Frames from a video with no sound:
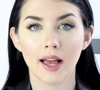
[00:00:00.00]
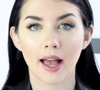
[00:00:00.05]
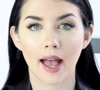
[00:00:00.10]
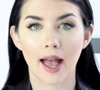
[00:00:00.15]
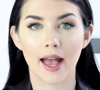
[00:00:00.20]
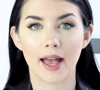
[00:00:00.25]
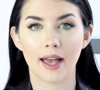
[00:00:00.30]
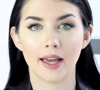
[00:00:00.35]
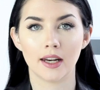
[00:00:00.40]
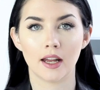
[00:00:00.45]

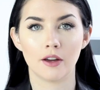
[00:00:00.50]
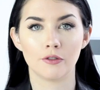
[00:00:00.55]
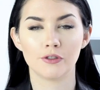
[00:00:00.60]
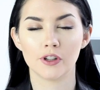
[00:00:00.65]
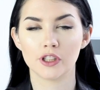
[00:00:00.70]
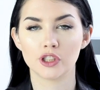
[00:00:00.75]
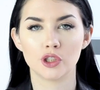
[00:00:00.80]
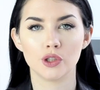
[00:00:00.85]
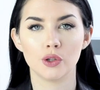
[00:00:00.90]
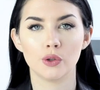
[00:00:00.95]
And at
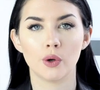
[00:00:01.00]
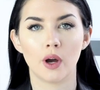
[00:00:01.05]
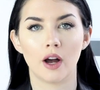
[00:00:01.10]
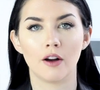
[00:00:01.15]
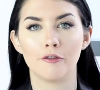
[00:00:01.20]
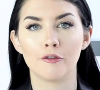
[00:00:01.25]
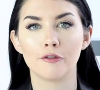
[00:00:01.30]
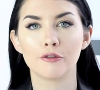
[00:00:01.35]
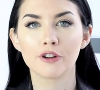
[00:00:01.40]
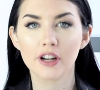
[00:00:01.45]
first you
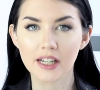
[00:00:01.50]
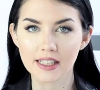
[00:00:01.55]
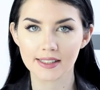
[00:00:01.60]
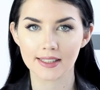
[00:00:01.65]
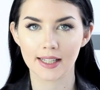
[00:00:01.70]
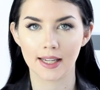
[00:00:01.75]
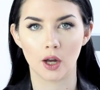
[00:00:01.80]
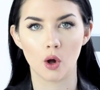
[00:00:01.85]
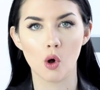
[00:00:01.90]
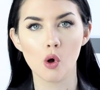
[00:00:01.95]
are
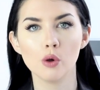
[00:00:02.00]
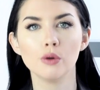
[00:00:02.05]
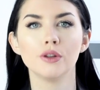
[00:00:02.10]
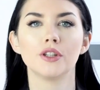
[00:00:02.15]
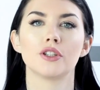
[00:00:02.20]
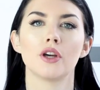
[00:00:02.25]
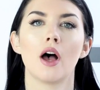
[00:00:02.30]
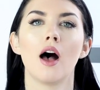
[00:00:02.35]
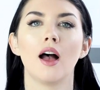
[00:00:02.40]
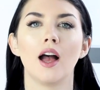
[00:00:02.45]
freezing all
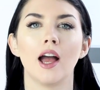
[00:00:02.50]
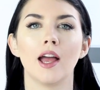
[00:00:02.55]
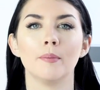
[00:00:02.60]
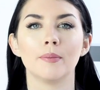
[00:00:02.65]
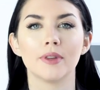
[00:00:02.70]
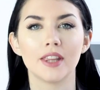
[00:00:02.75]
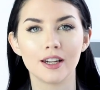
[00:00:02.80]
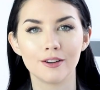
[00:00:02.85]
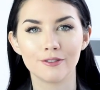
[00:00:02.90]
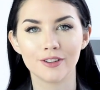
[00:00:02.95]
the time,
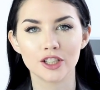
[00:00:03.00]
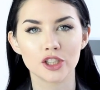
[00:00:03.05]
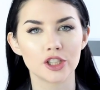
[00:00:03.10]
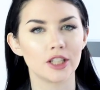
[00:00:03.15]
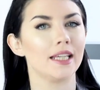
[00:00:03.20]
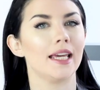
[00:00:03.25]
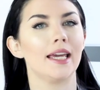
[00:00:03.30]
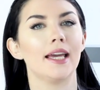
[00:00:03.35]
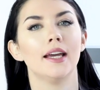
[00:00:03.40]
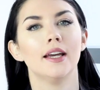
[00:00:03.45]
but then
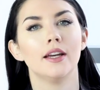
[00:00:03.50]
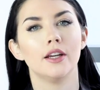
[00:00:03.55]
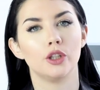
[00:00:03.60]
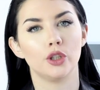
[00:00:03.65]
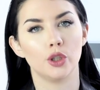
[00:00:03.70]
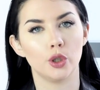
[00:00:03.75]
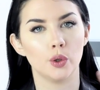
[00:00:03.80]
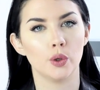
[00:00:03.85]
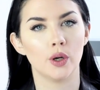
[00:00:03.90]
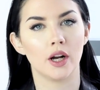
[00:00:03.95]
eventually
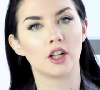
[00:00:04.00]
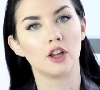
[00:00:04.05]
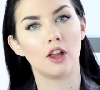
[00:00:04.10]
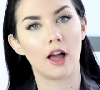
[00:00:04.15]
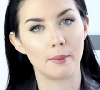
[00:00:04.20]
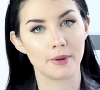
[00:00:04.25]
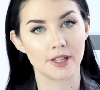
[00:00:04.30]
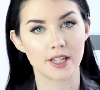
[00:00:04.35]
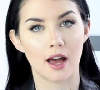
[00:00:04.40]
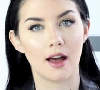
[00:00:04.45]
you
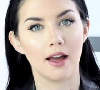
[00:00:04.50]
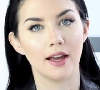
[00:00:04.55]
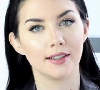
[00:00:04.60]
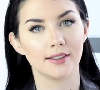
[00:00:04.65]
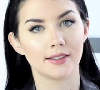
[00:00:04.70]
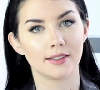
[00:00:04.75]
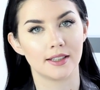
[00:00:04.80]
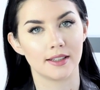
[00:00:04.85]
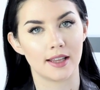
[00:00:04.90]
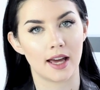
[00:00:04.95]

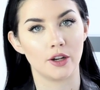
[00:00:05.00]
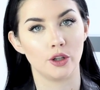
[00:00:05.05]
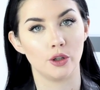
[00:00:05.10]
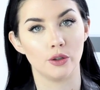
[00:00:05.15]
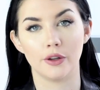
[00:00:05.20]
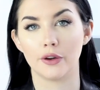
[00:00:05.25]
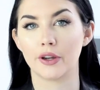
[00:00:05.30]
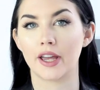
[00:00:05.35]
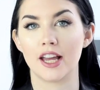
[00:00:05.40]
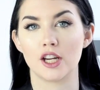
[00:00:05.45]
acclimatize to that
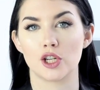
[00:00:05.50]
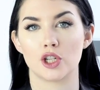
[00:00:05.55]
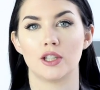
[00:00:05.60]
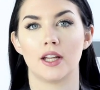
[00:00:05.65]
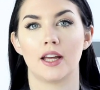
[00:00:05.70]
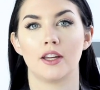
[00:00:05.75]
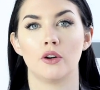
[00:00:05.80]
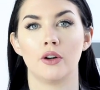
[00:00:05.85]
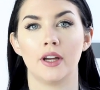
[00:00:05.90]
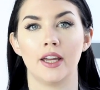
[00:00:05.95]
new location
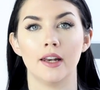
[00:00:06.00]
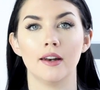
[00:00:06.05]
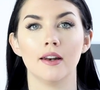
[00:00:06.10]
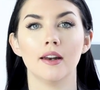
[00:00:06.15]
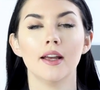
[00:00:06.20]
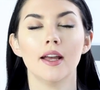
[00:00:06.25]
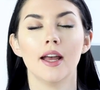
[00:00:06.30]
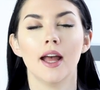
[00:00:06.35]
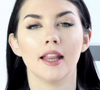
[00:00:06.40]
that you're in.